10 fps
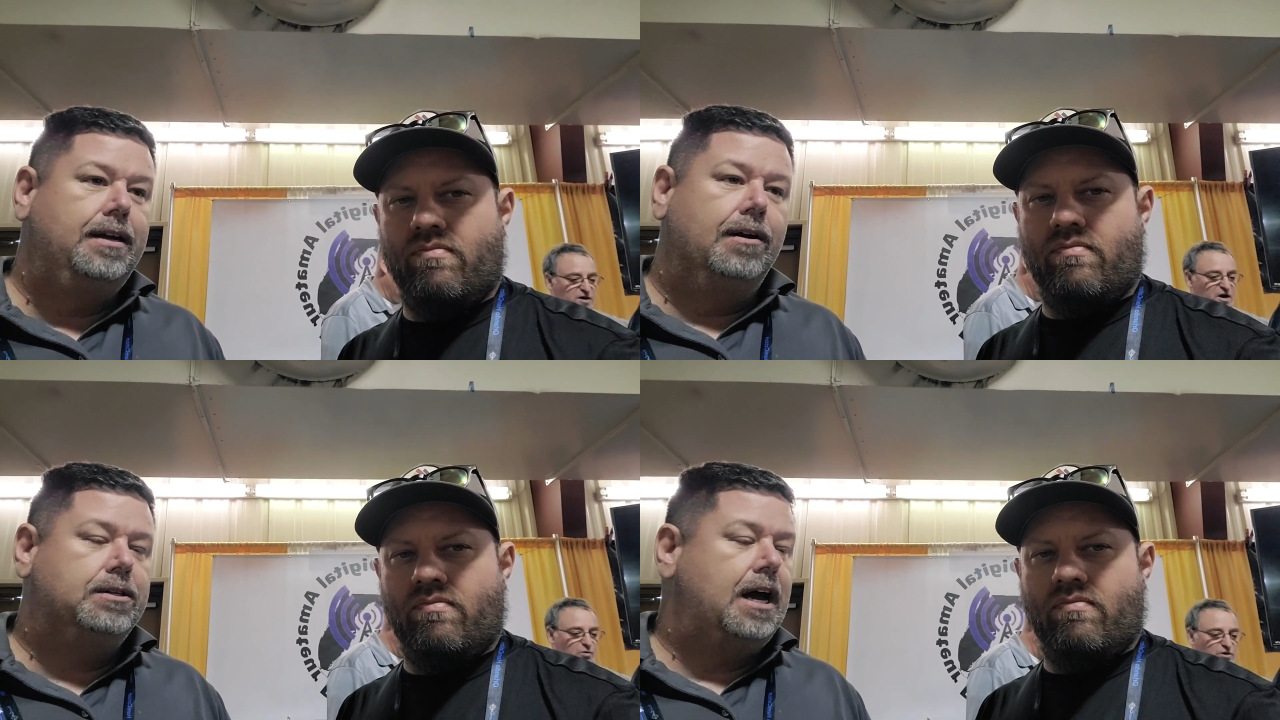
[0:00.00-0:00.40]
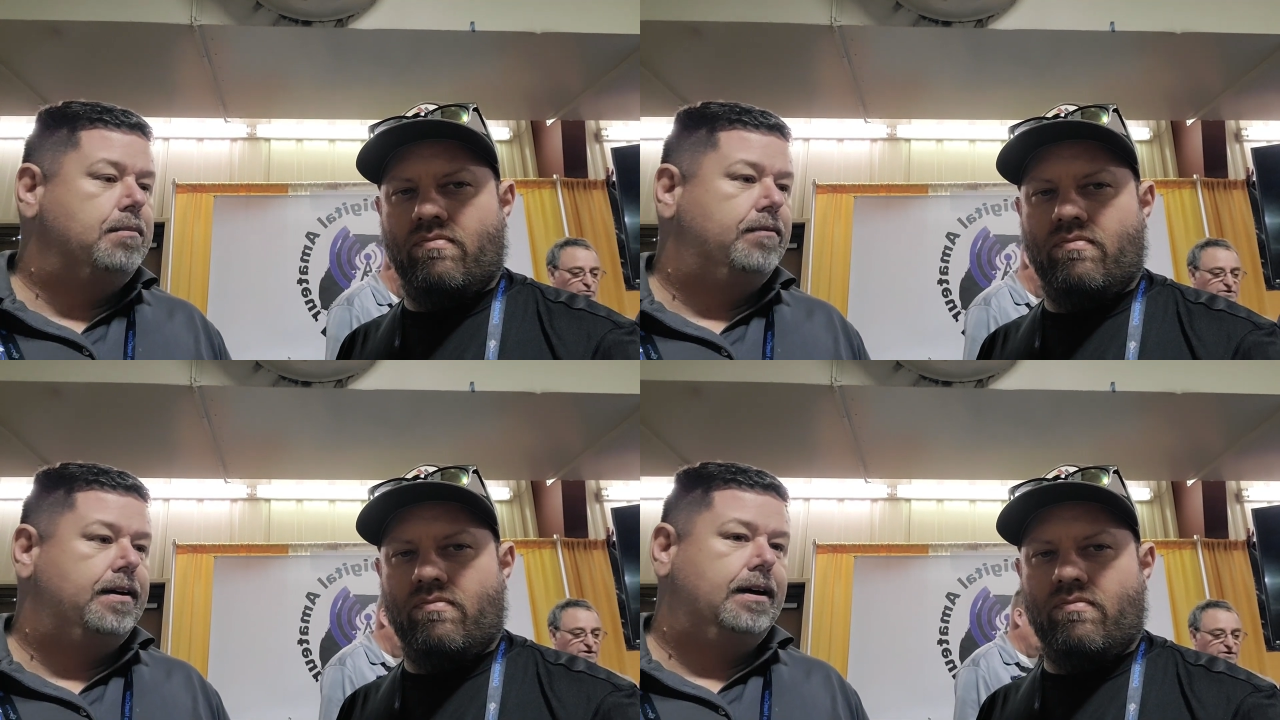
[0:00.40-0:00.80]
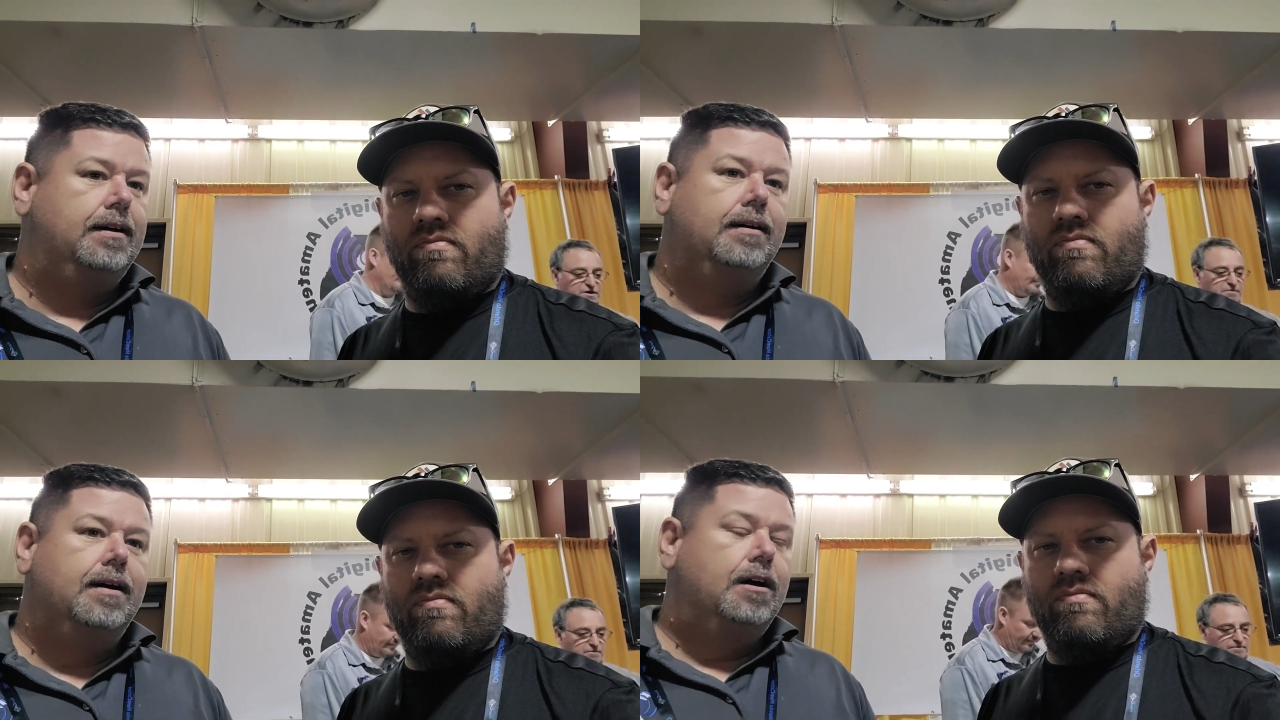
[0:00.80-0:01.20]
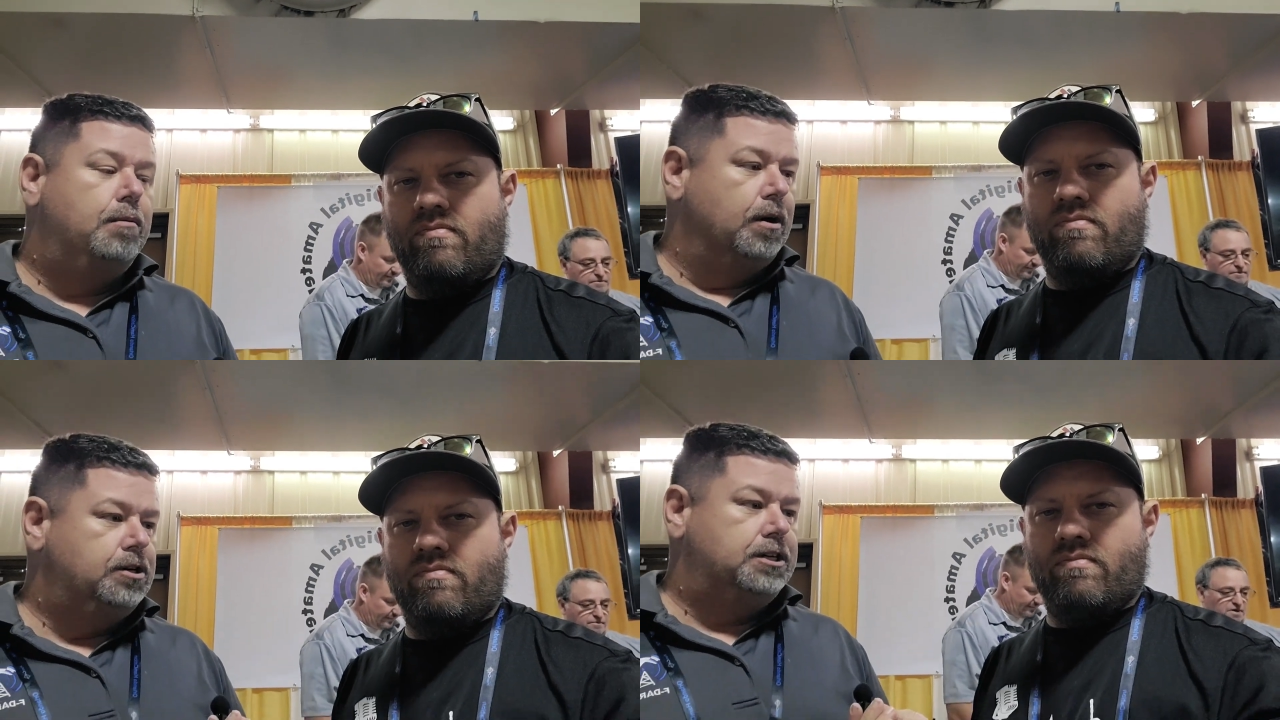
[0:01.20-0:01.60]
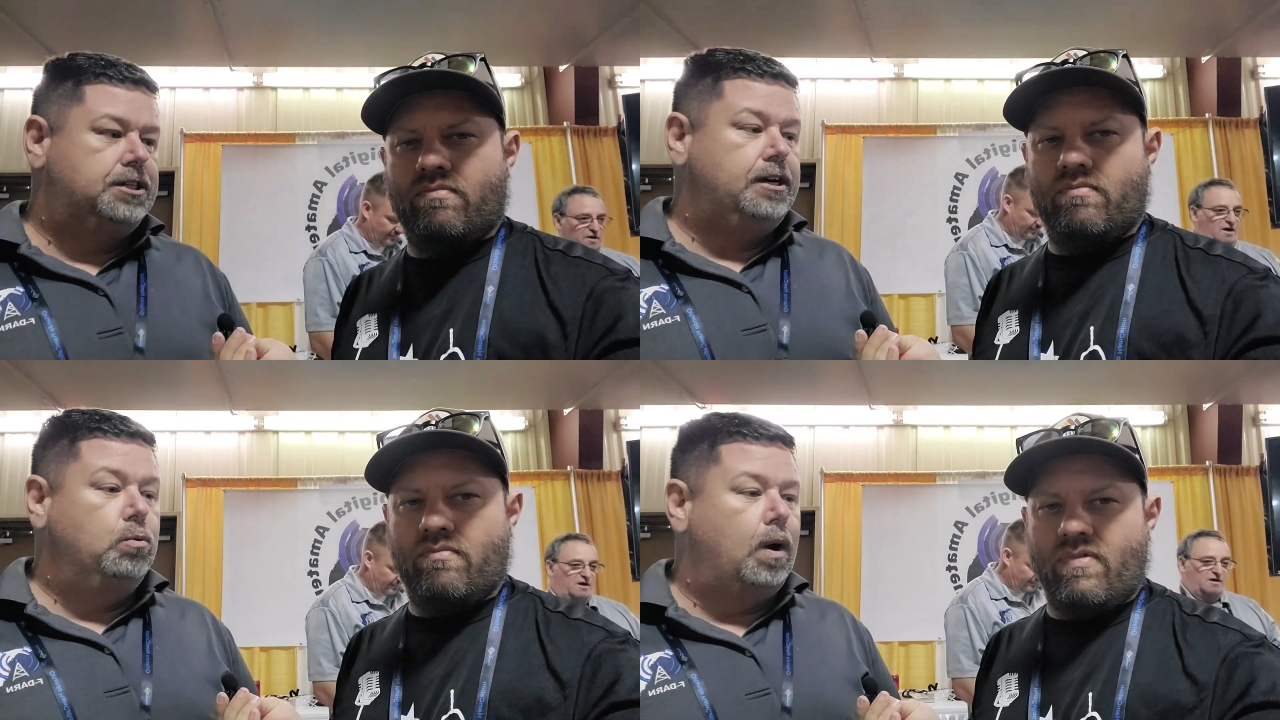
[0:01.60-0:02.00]
Speaker 1: you know time of the
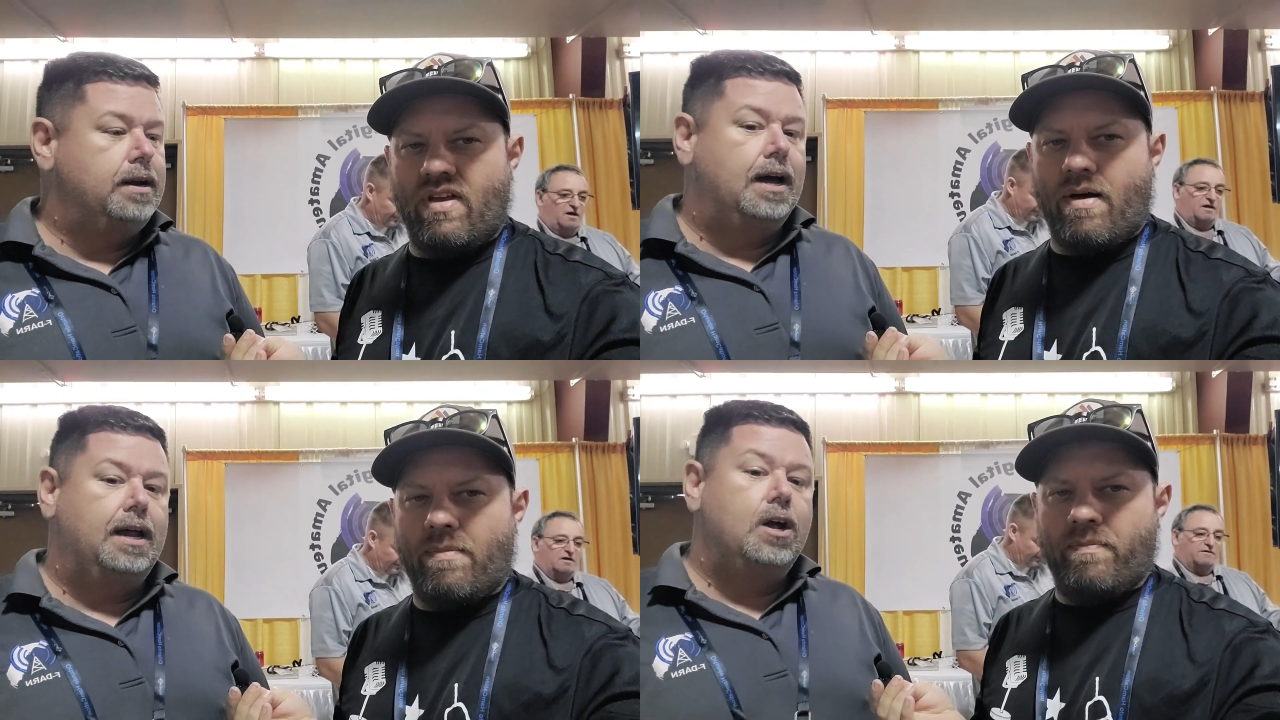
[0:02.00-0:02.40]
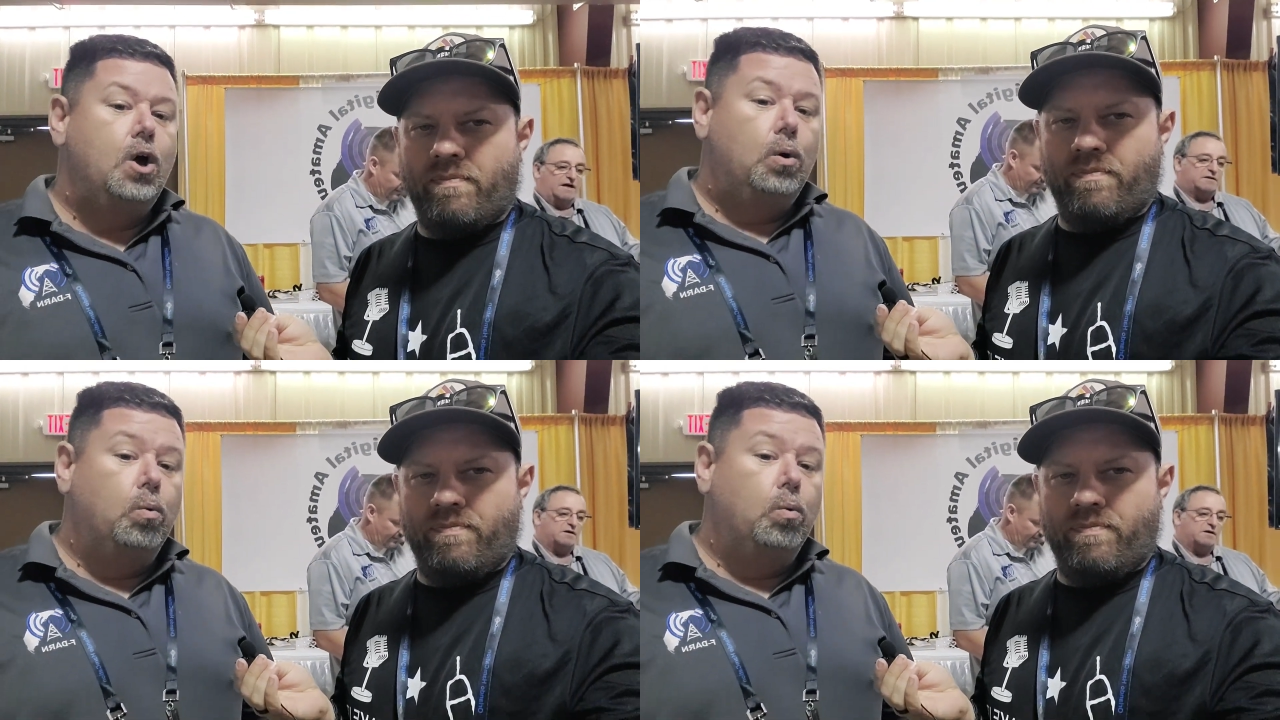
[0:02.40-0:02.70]
emergency, whatnot, yeah.